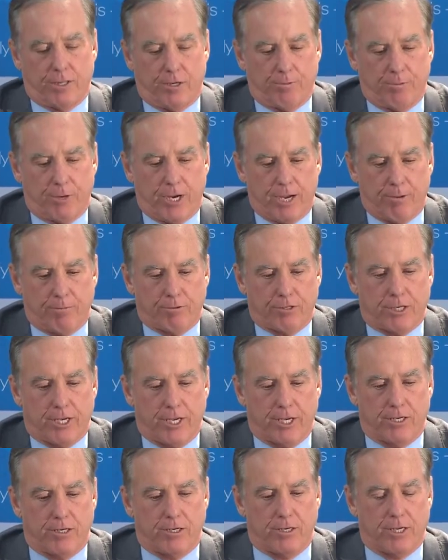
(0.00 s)
that Bob
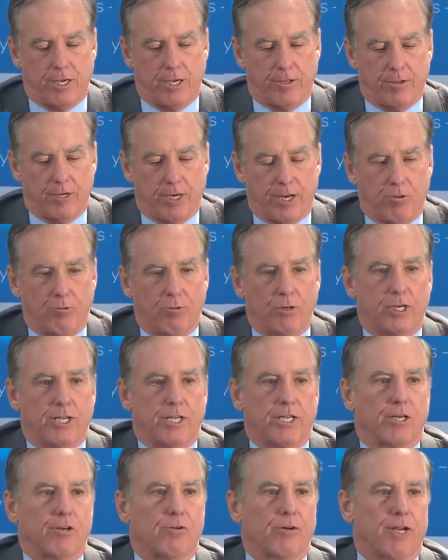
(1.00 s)
said that I
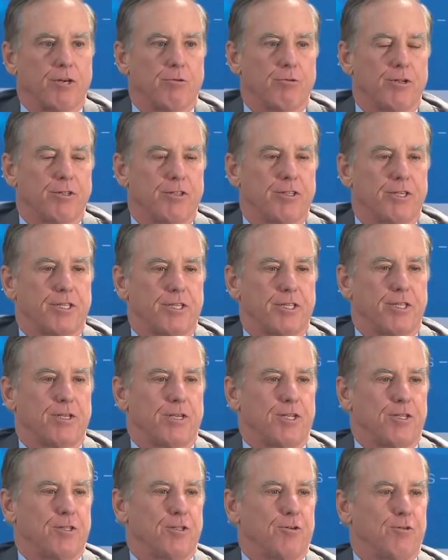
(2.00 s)
really agreed with in
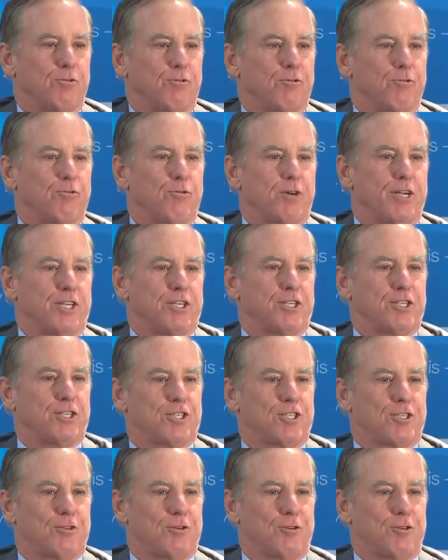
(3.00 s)
the
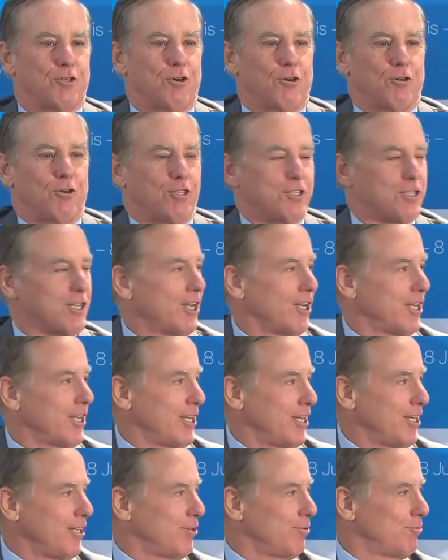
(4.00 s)

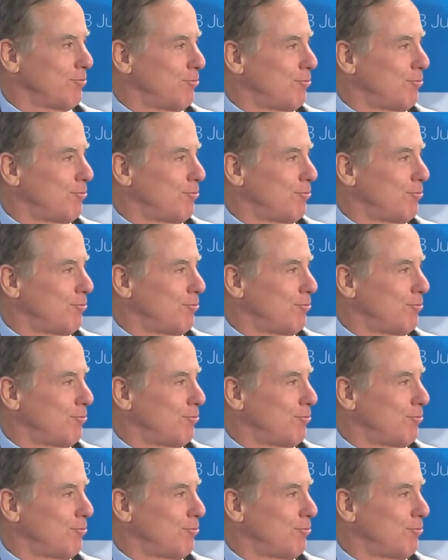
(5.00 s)
Reese-Torricelli